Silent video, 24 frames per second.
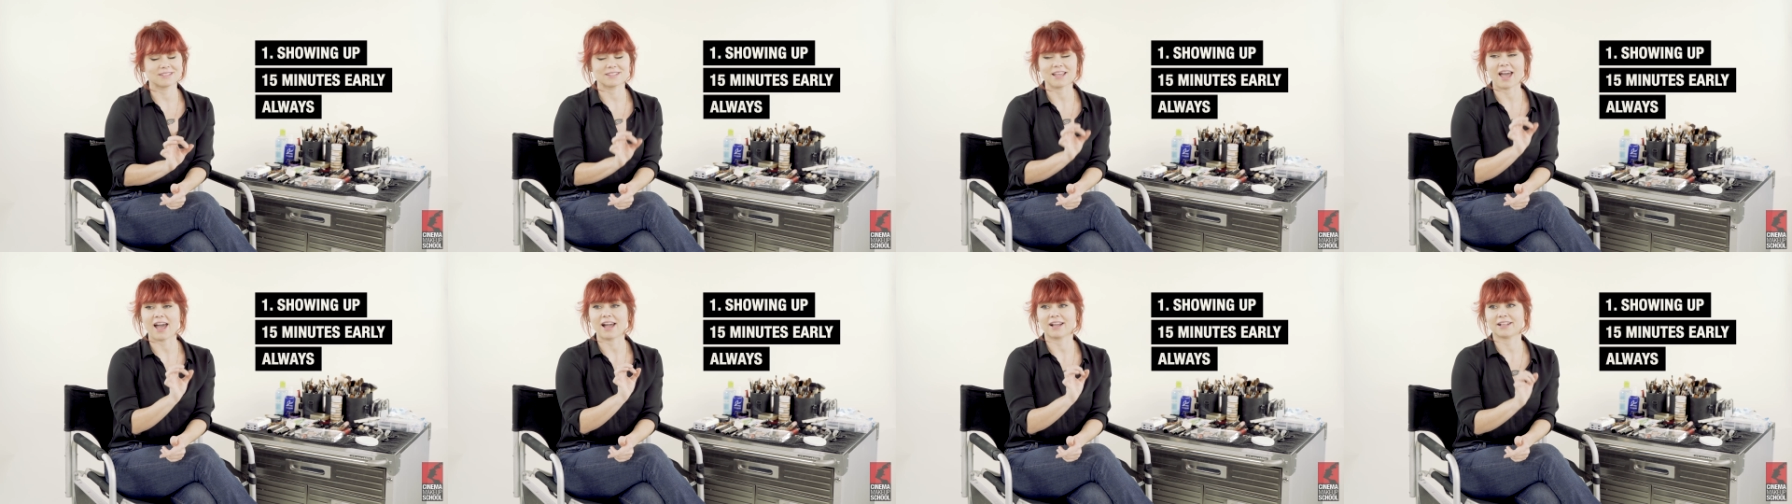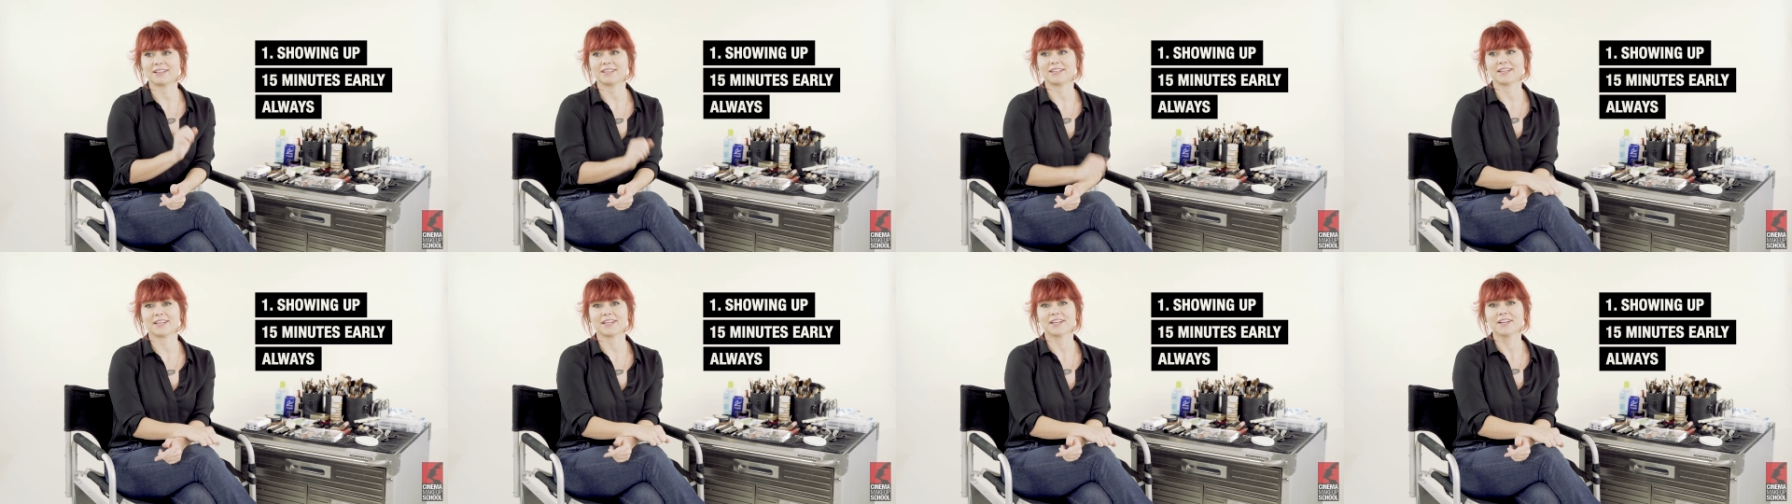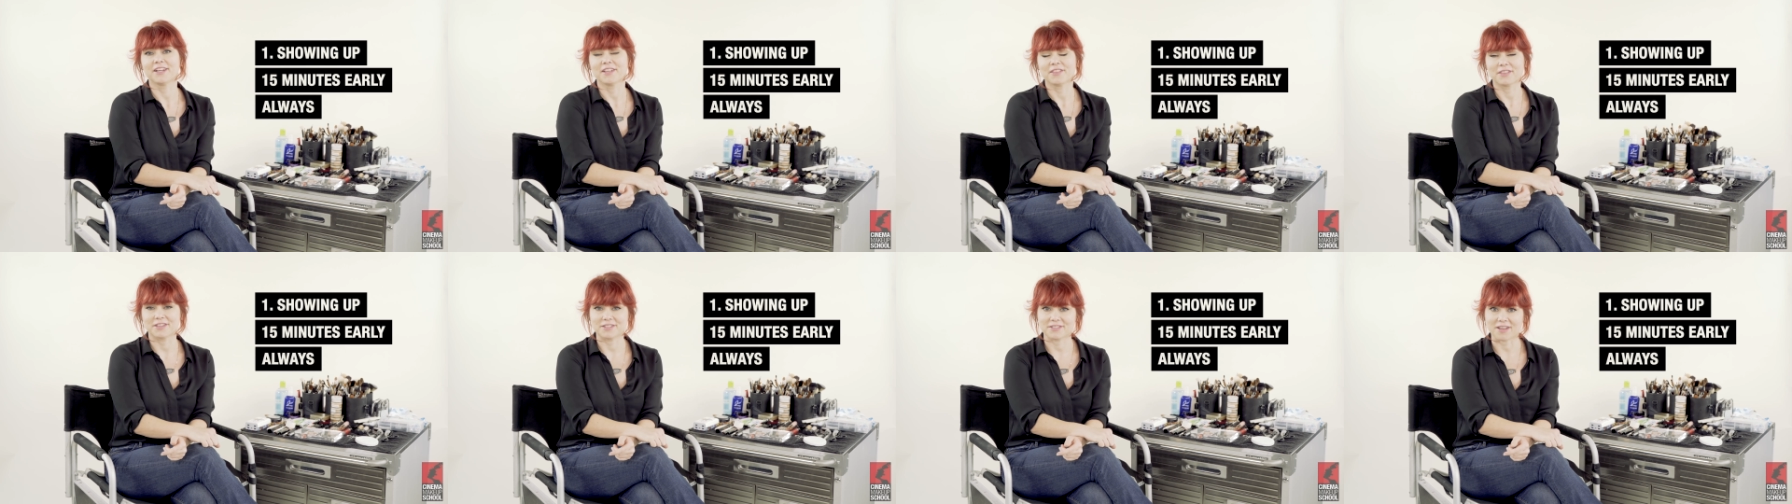exactly
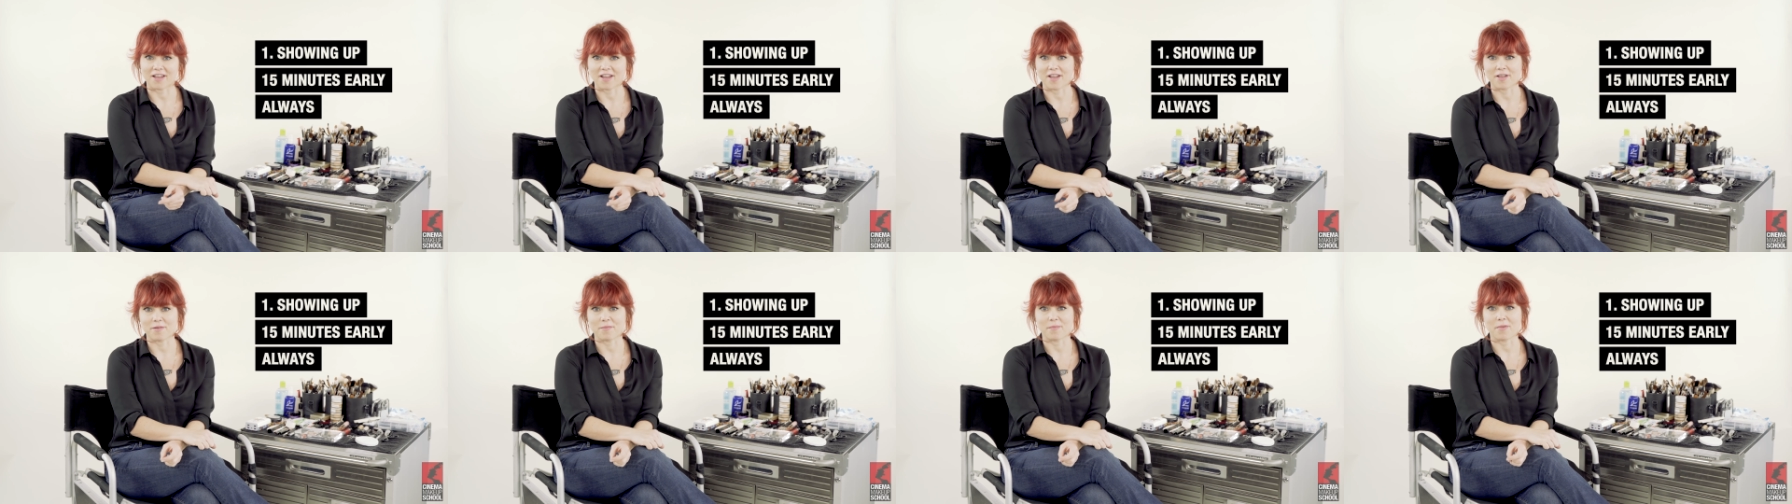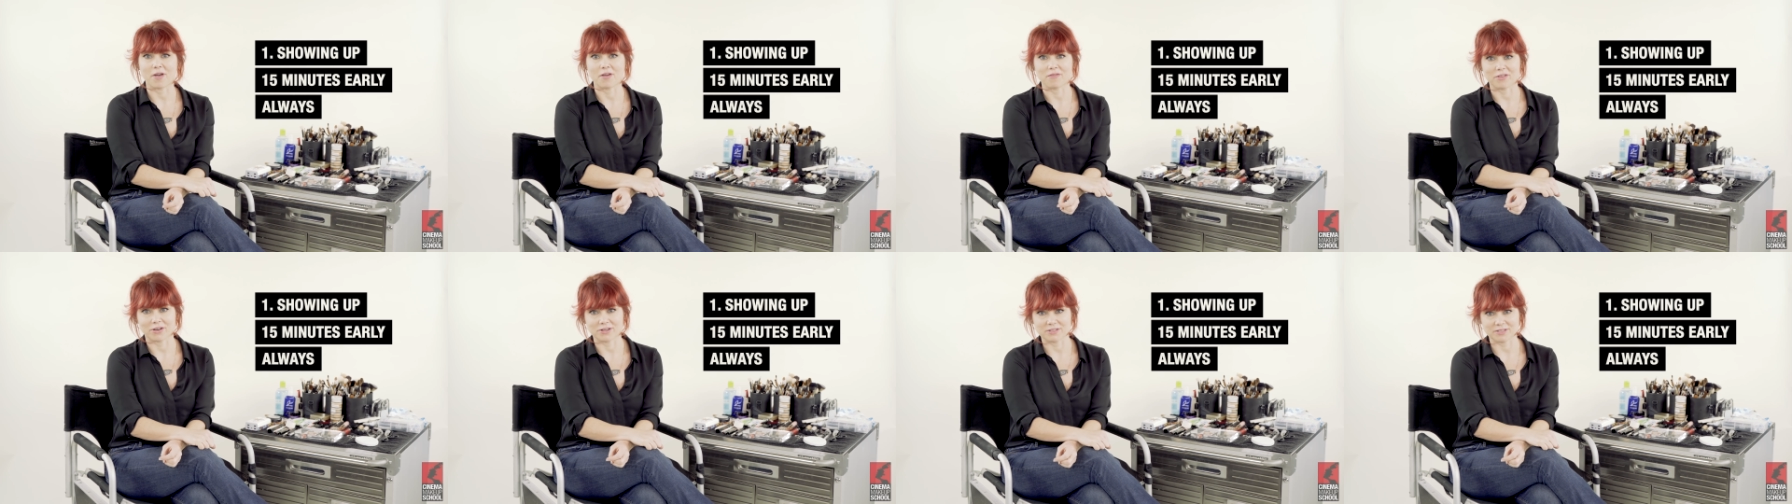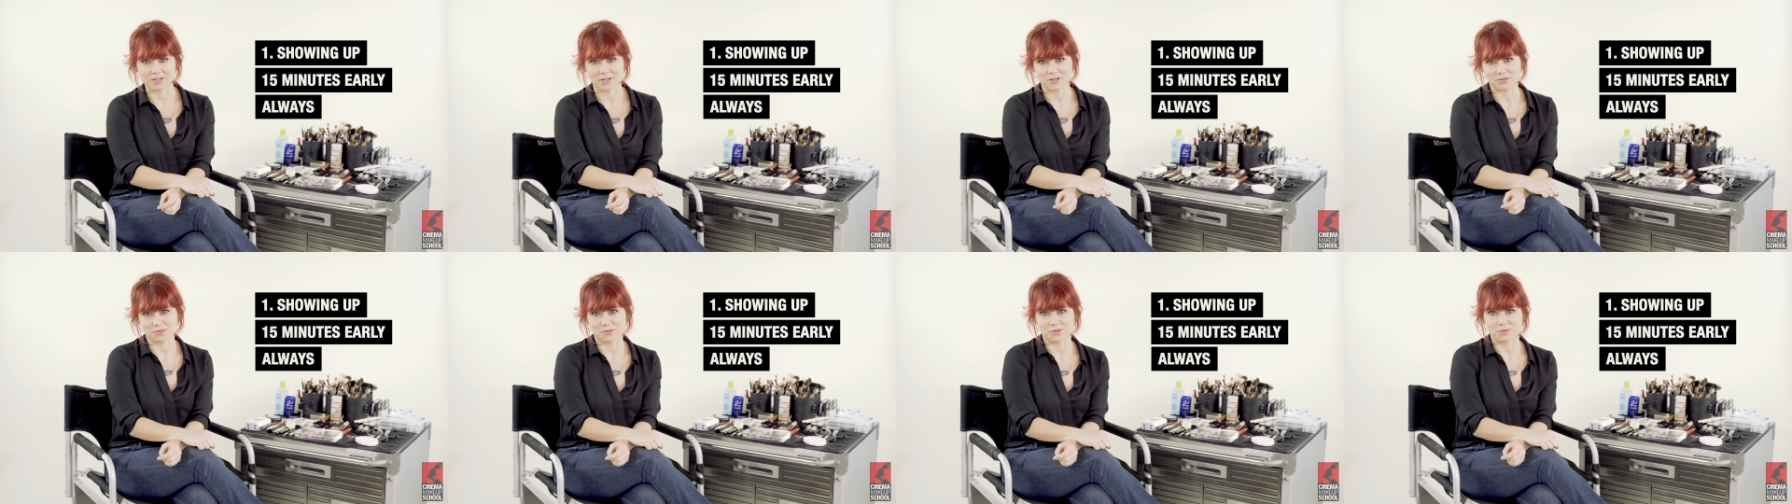the time of our
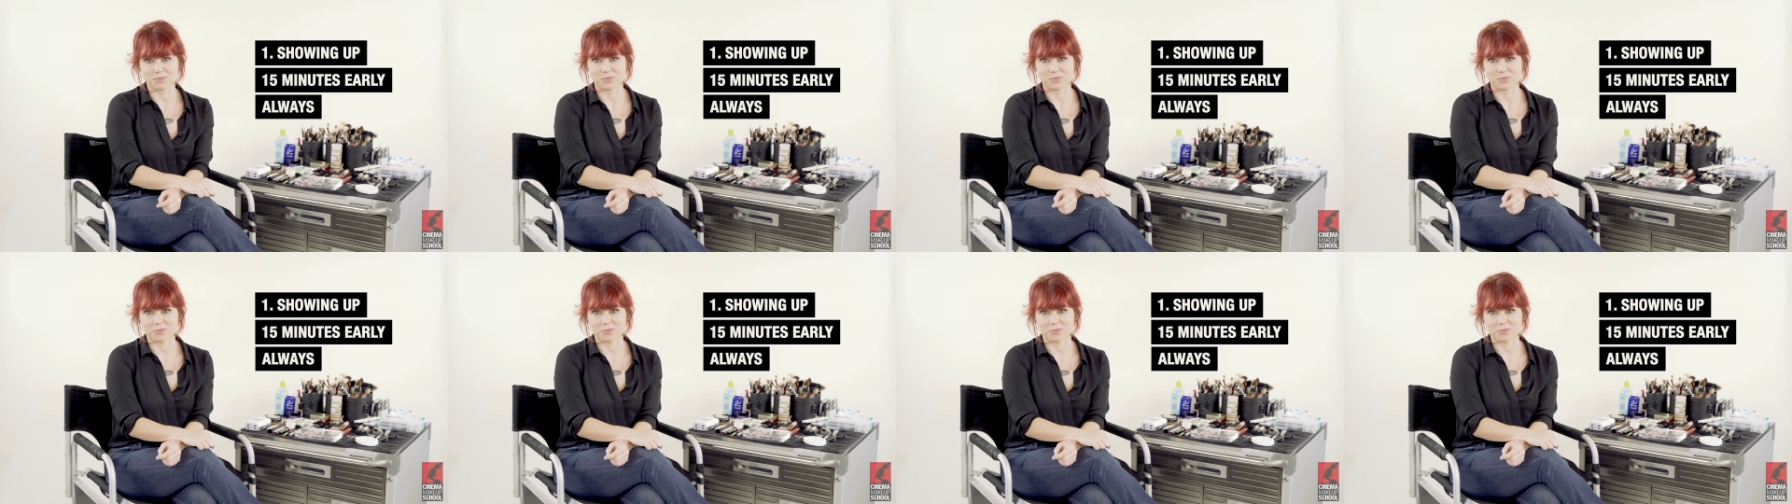scheduled